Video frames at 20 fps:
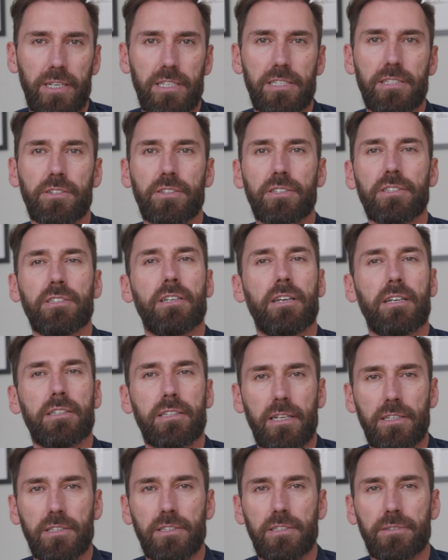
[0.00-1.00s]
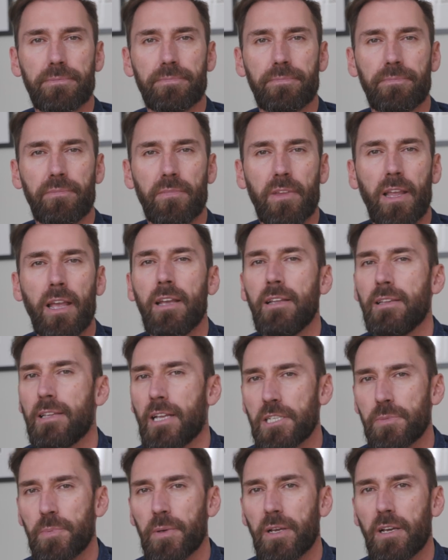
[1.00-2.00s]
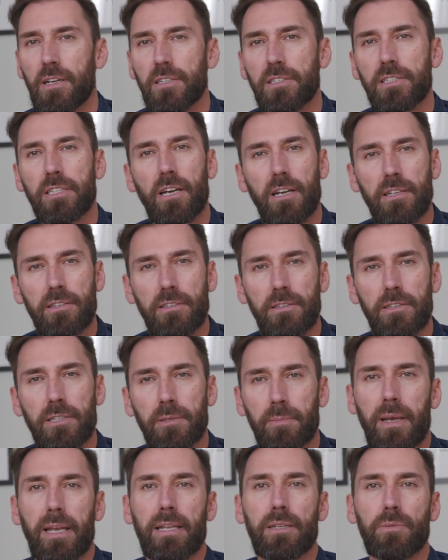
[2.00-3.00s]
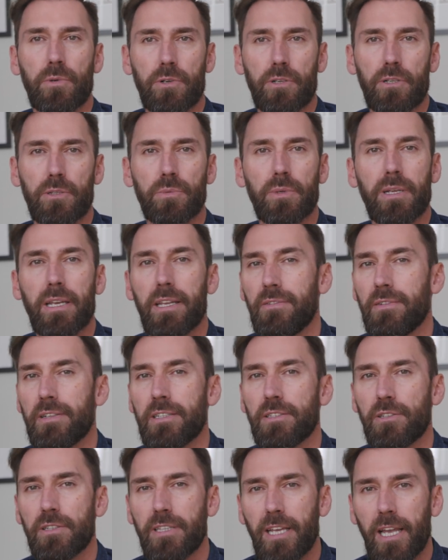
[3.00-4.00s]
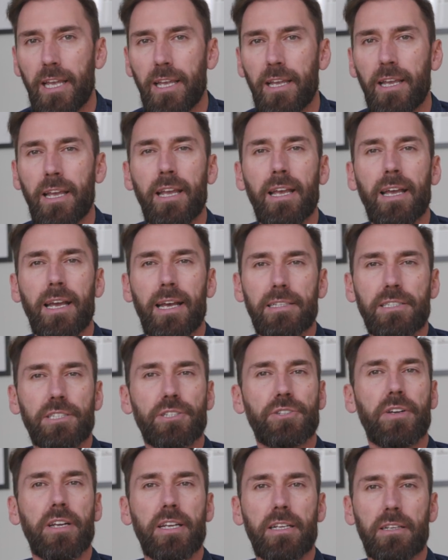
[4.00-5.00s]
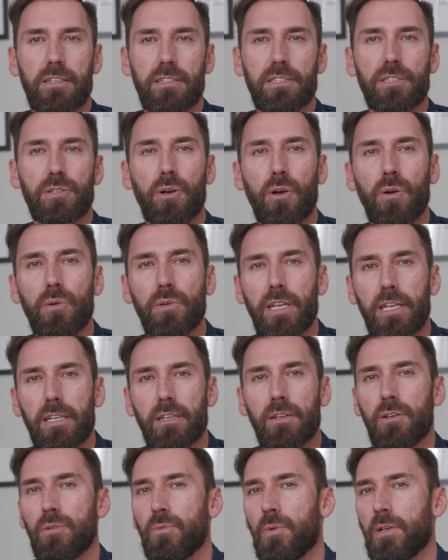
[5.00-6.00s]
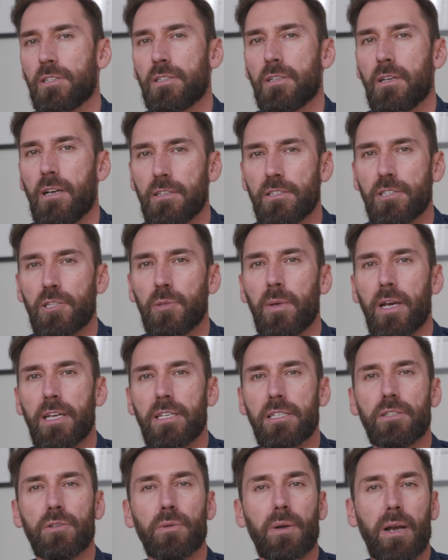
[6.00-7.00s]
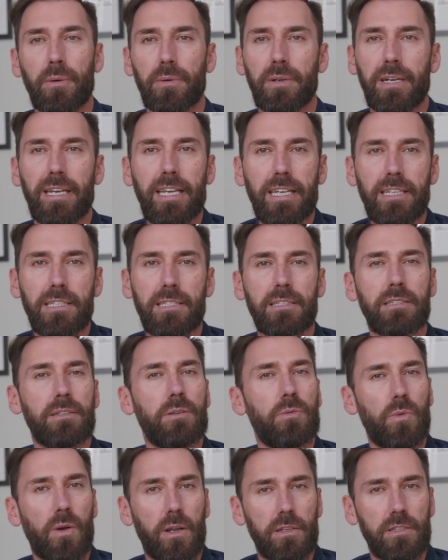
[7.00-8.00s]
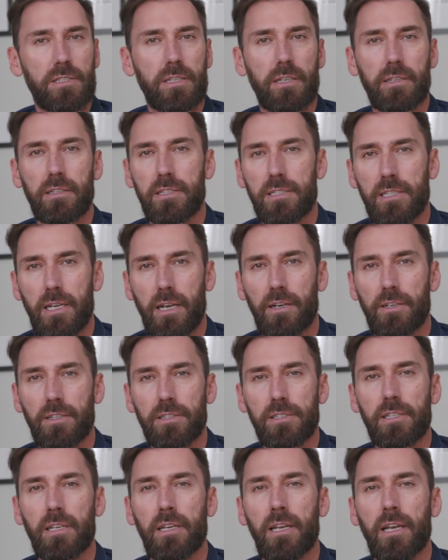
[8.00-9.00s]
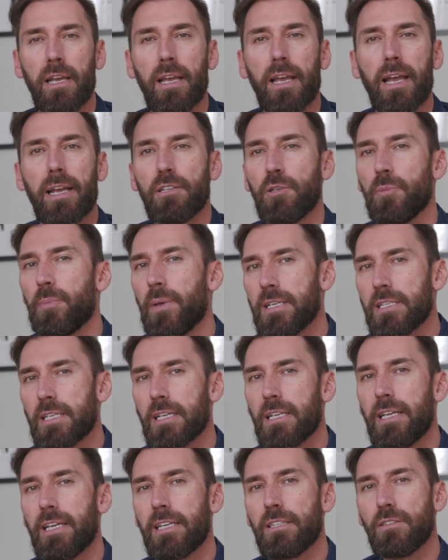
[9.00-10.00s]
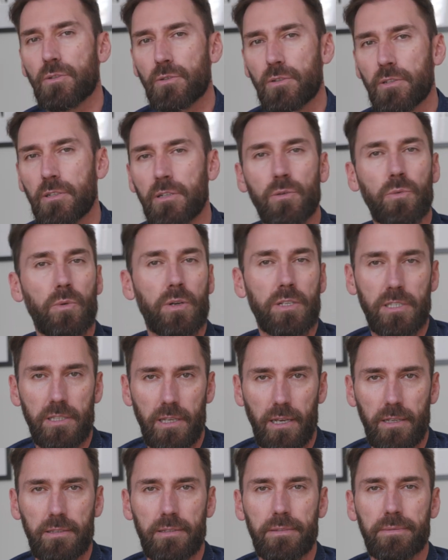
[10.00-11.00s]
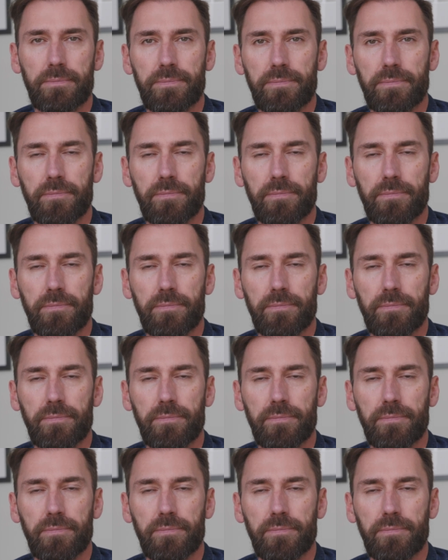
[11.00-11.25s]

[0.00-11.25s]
listeners' attention. That's because the on-demand world we live in today has trained us to hone in on what's customized to our needs, wants, and desires, and to basically ignore what's not.